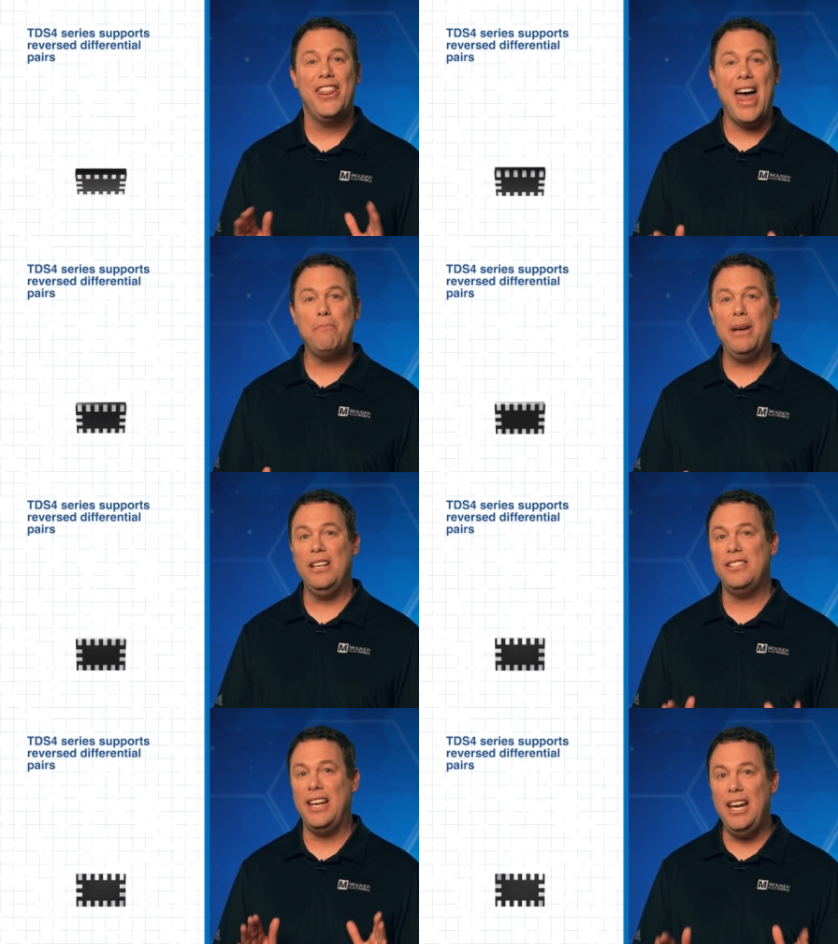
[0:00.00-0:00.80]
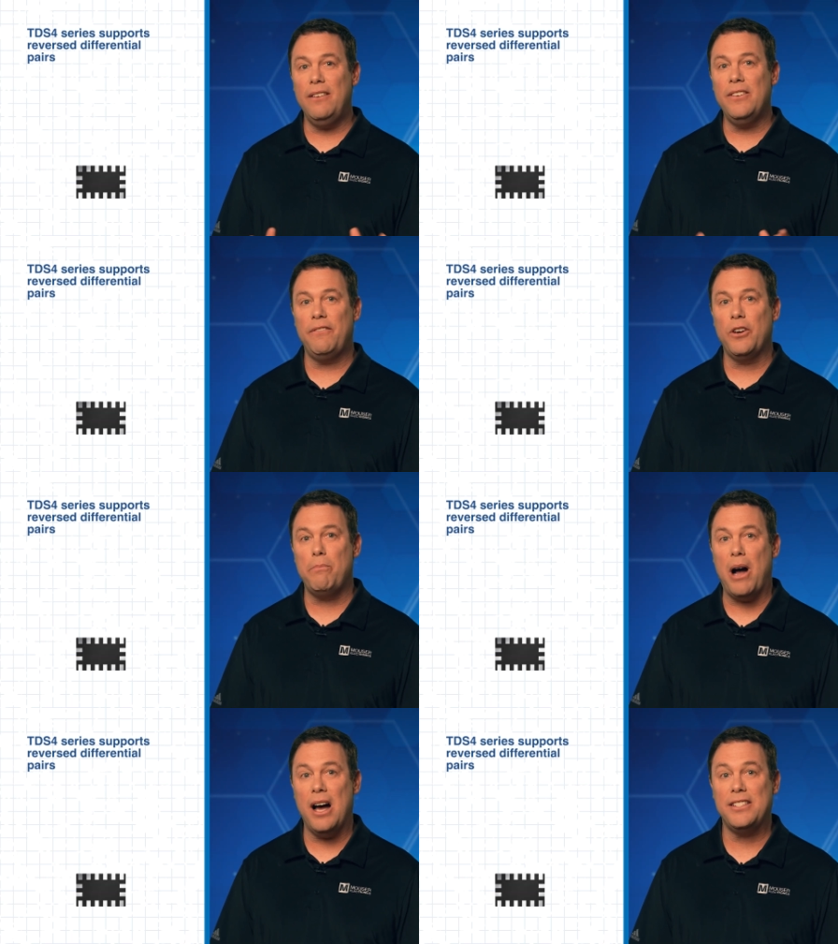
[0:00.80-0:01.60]
That means even if your
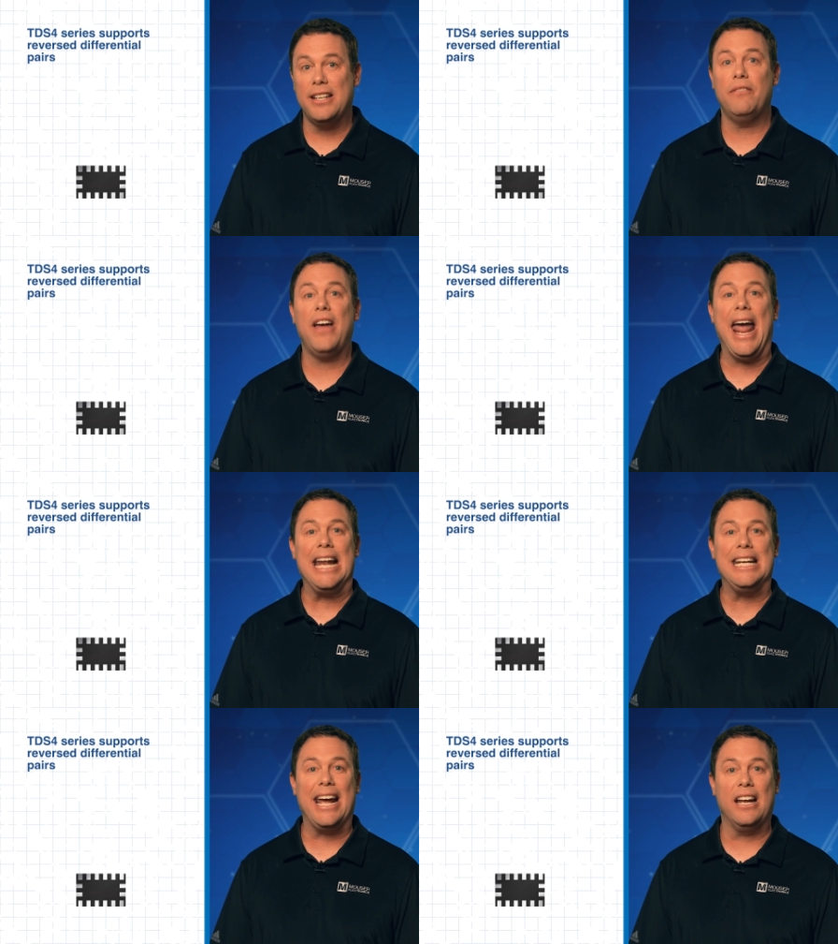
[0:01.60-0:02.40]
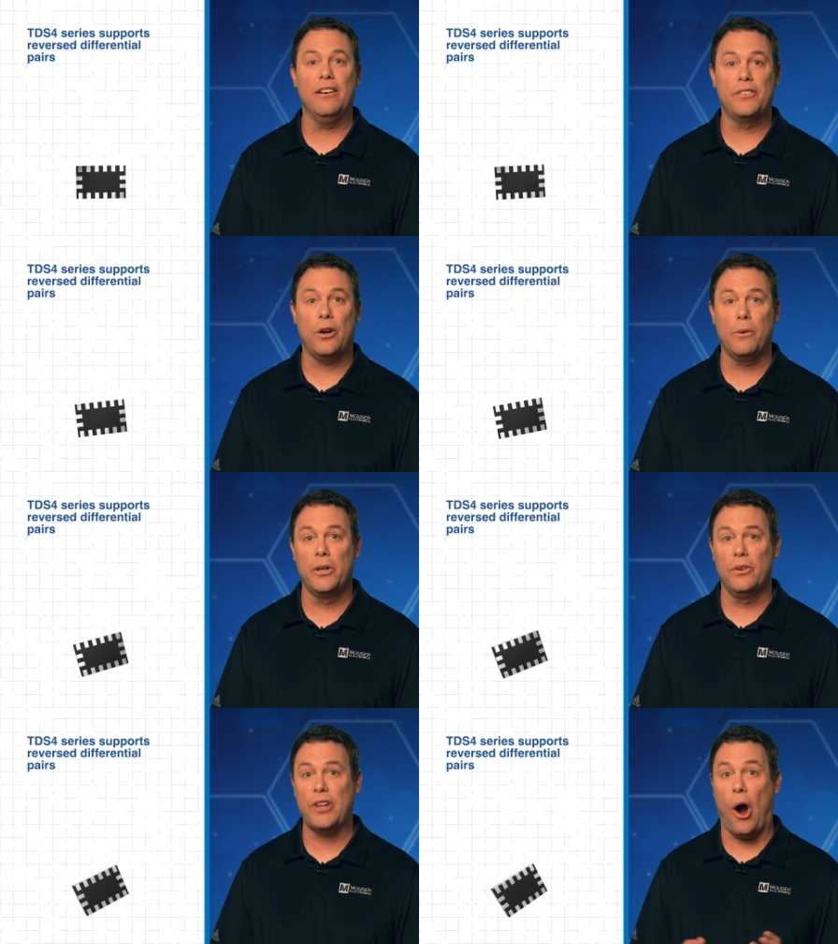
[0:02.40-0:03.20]
positive and negative
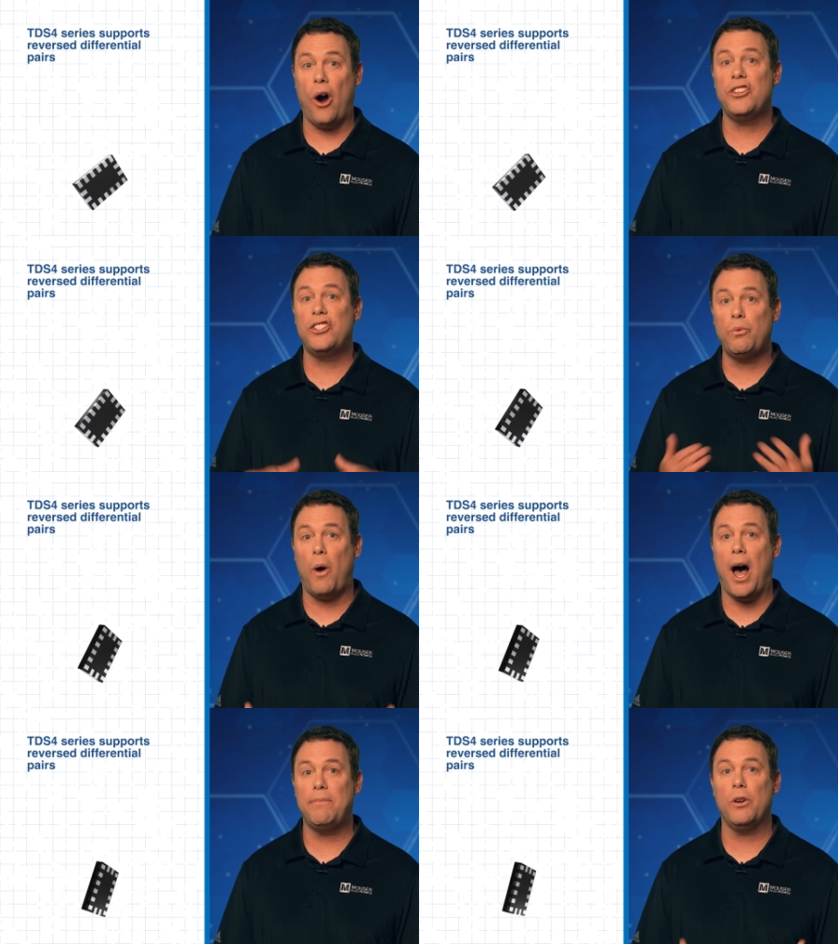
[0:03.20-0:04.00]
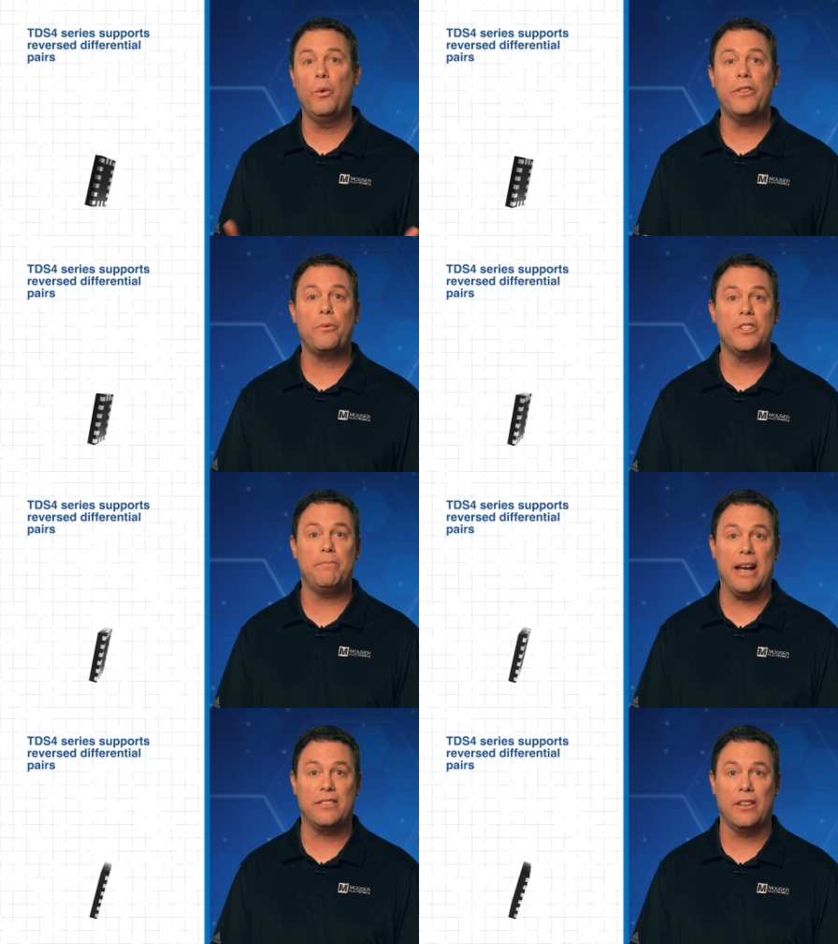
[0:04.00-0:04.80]
terminals are swapped with
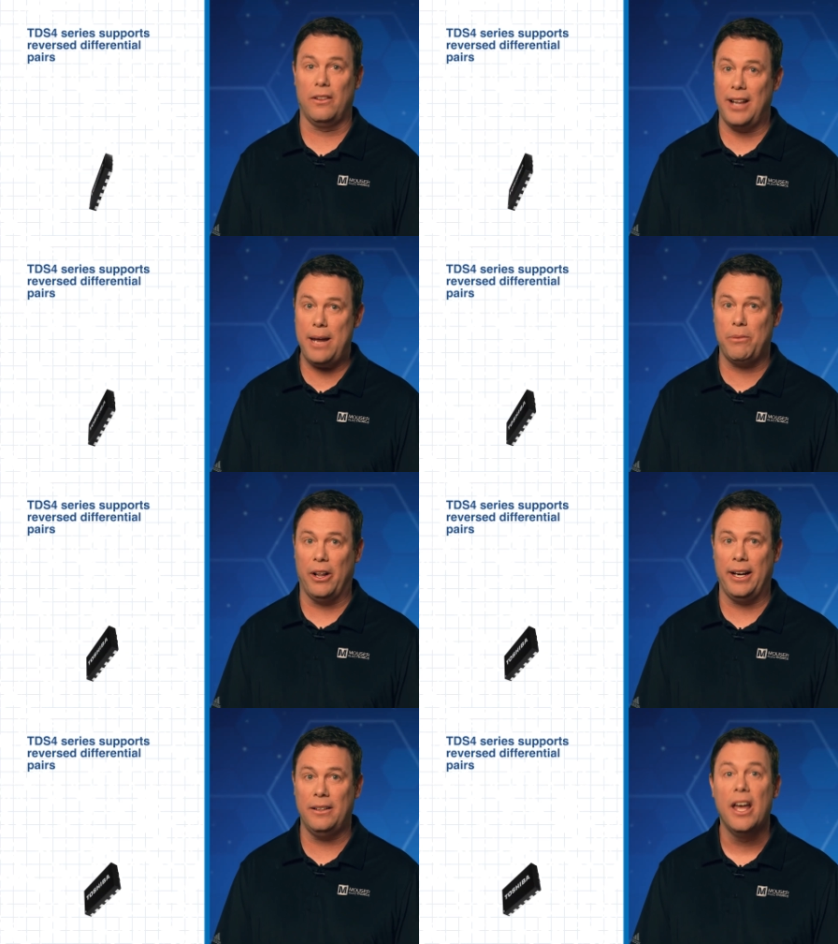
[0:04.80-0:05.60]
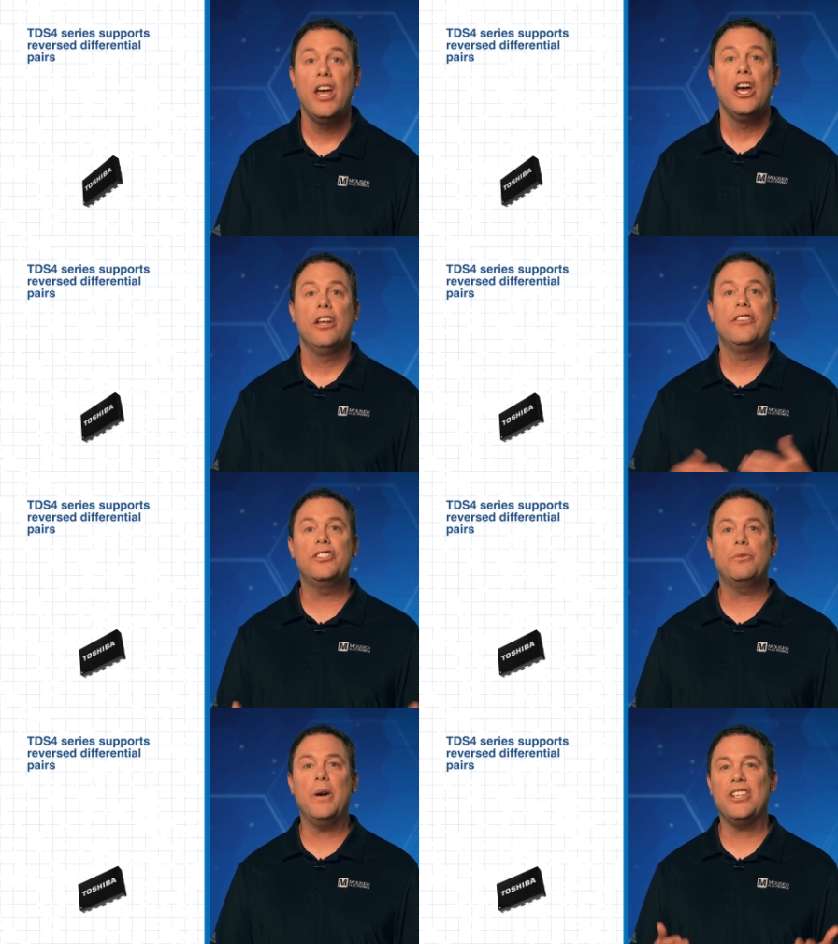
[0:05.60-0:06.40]
respect to the labeling, the
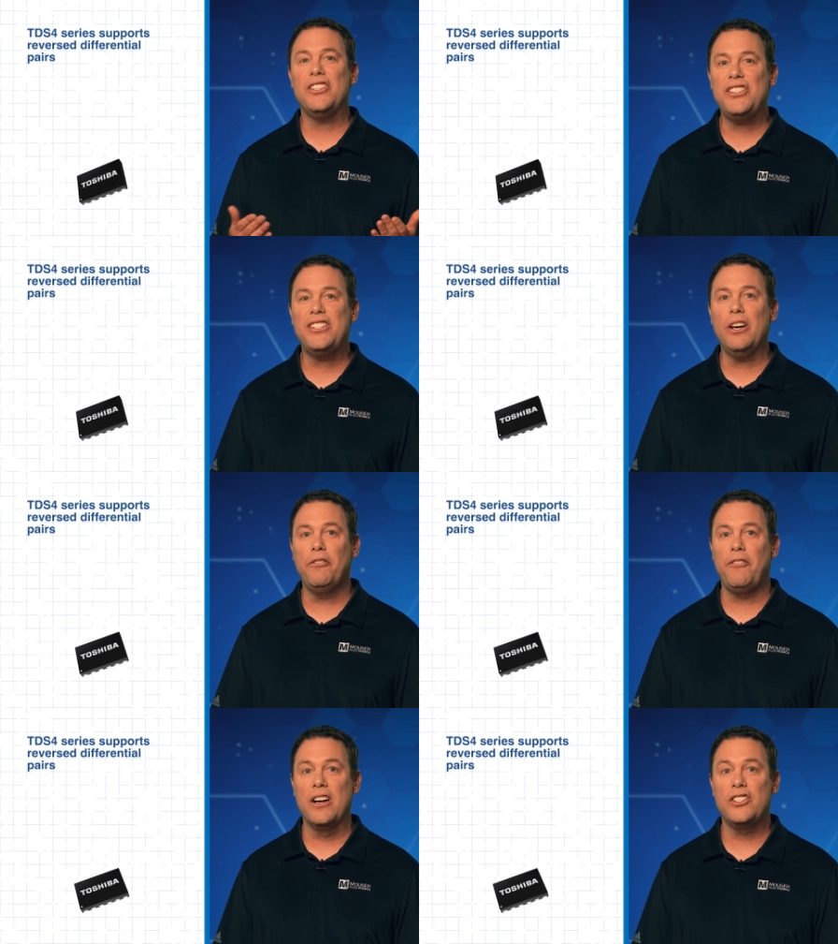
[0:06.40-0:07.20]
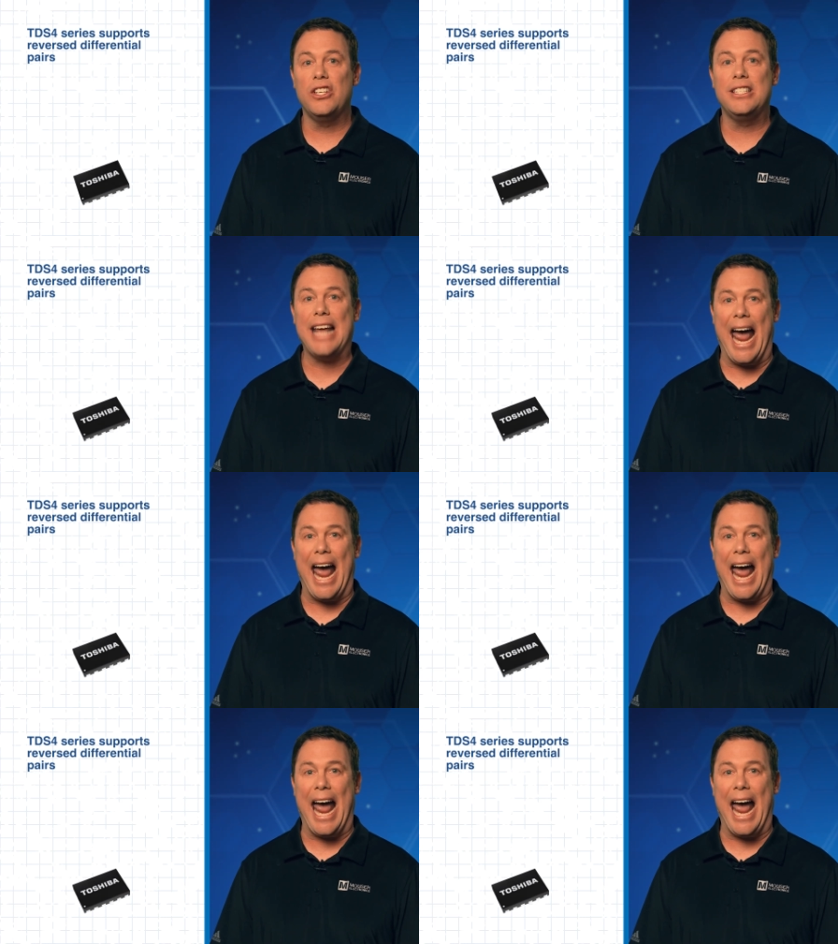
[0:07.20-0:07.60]
switch still functions